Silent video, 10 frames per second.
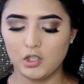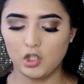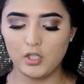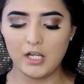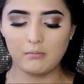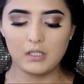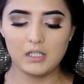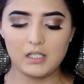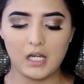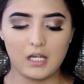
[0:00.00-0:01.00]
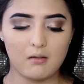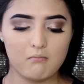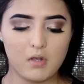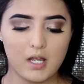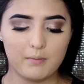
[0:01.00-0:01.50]
So now I'm gonna take
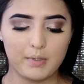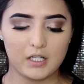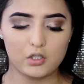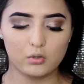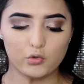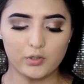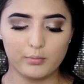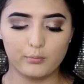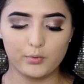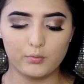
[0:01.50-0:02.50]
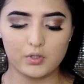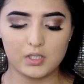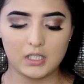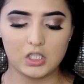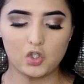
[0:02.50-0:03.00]
my Pixel Triple
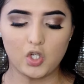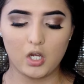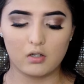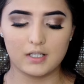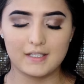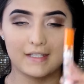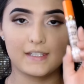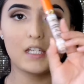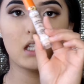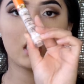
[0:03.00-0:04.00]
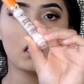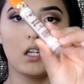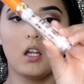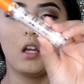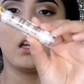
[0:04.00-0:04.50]
Boost Gel
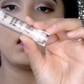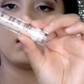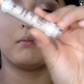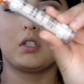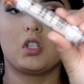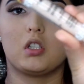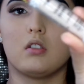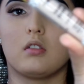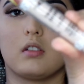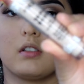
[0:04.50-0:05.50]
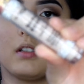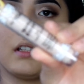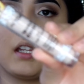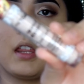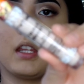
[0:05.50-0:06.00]
Concealer. It just looks
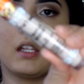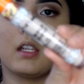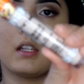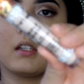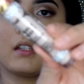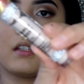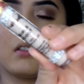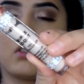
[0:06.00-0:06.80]
like this.